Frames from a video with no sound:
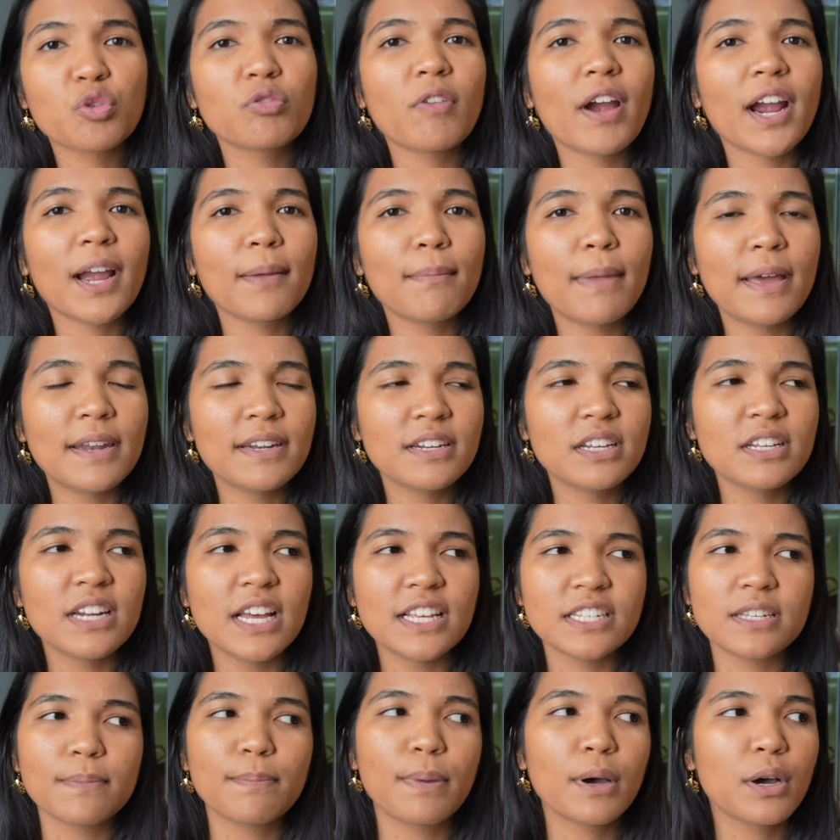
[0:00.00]
were recommended
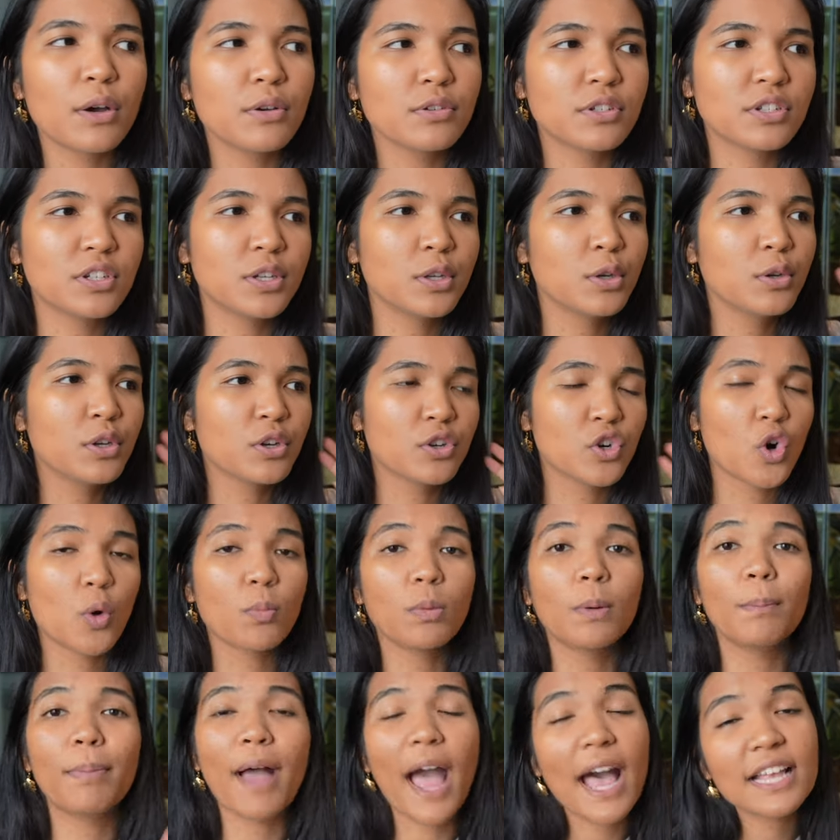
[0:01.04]
as opposed to your
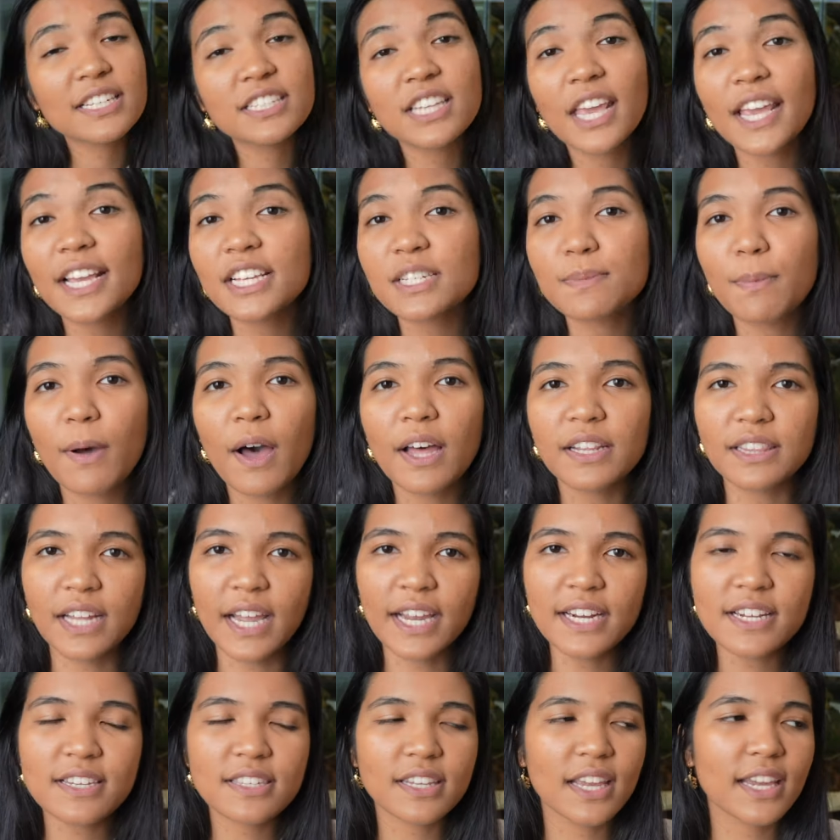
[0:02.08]
normal basking
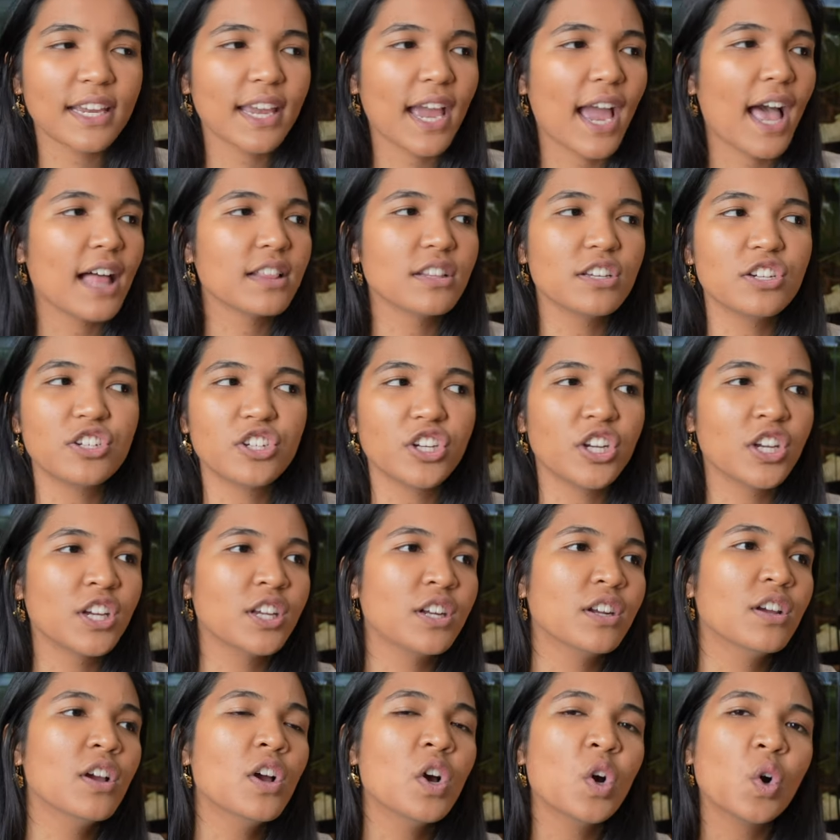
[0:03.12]
spotlights like
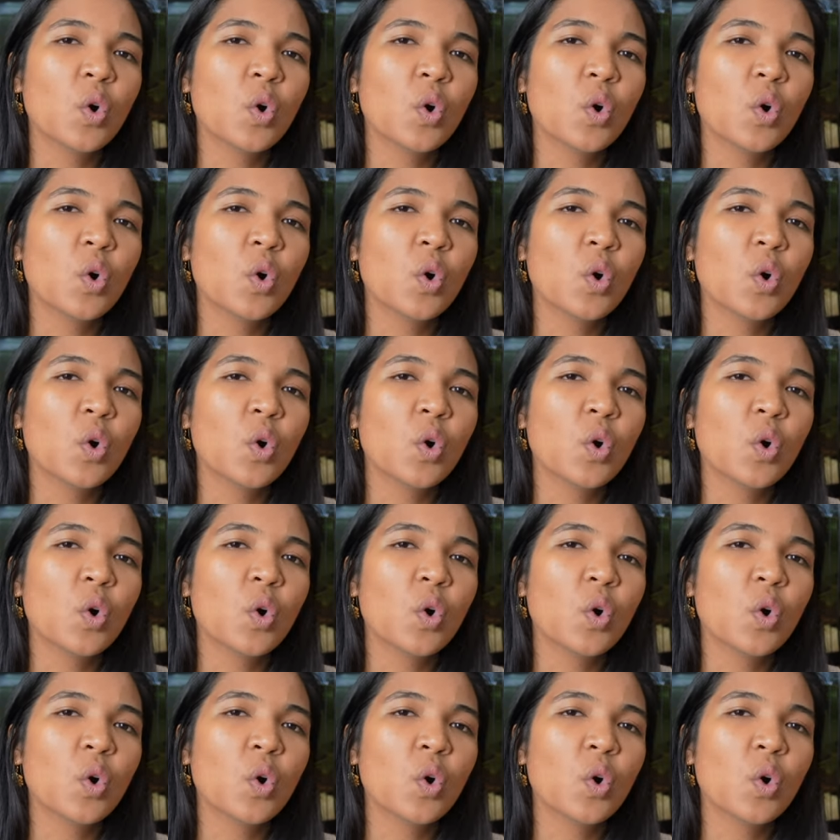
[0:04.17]
halogen